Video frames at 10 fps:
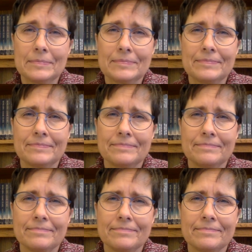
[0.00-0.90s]

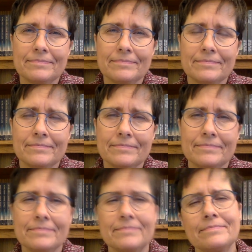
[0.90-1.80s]

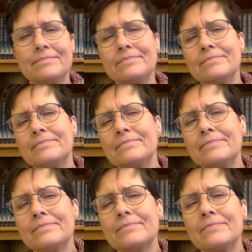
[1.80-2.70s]

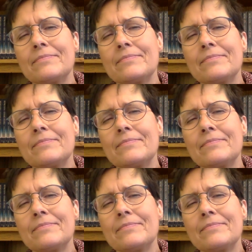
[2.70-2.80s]
(silence)